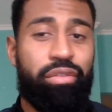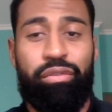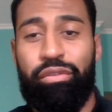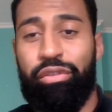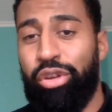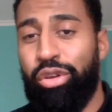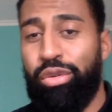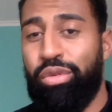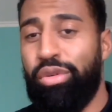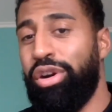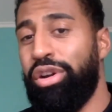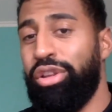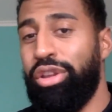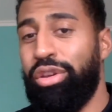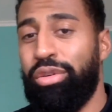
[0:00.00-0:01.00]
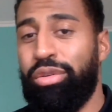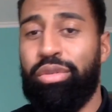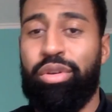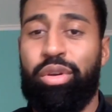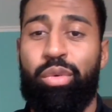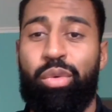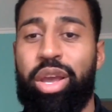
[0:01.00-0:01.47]
view on you,
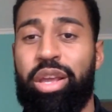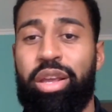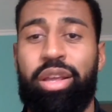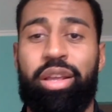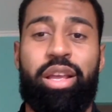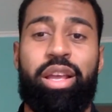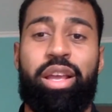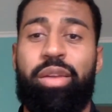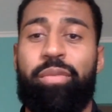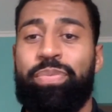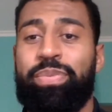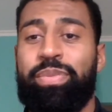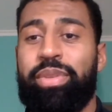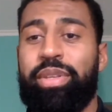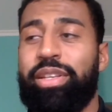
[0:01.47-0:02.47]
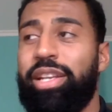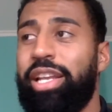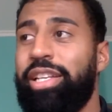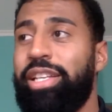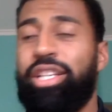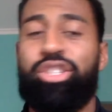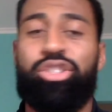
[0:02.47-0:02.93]
a way
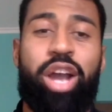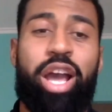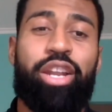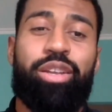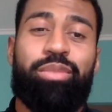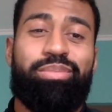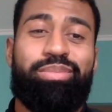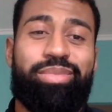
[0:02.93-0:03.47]
like they try to,